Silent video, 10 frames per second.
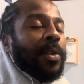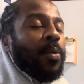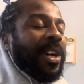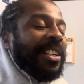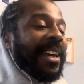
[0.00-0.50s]

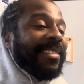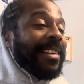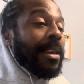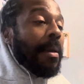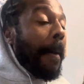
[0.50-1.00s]
What did I
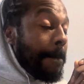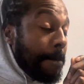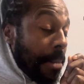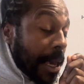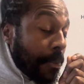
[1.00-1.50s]
say?
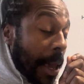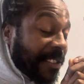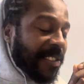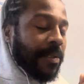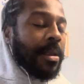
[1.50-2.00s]
Big
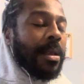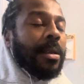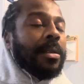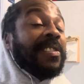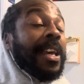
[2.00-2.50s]
bits.
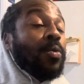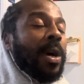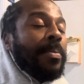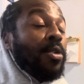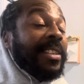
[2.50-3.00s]
Say it
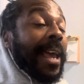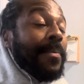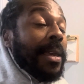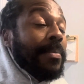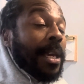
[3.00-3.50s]
one more
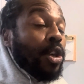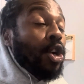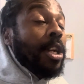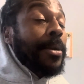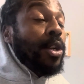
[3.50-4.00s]
time, MK. You're
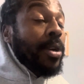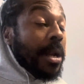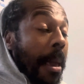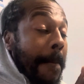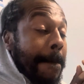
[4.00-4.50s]
gonna be
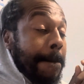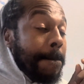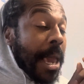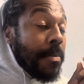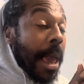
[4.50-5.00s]
doing
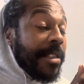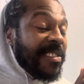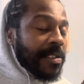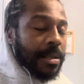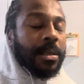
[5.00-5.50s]
big
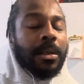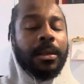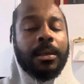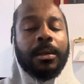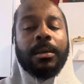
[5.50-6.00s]
bits.
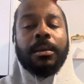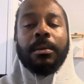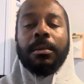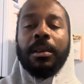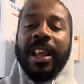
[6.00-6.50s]

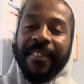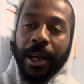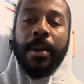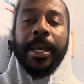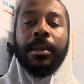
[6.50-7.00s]
Leave a
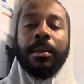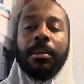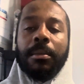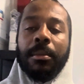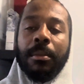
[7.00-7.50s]
comment.
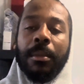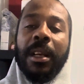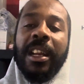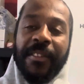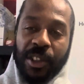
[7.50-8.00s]

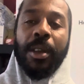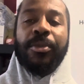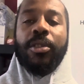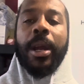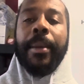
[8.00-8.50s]
Leave a
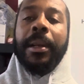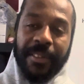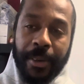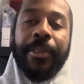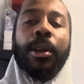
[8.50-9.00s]
subscribe.
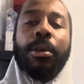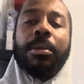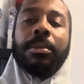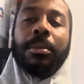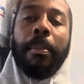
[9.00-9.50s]
Leave a follow.
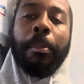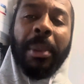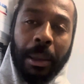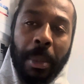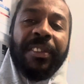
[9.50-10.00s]

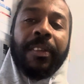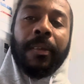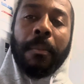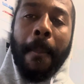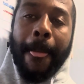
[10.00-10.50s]
Big
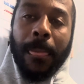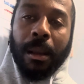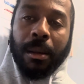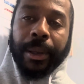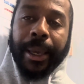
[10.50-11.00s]
bits.
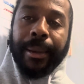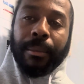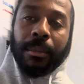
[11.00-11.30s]
Okay?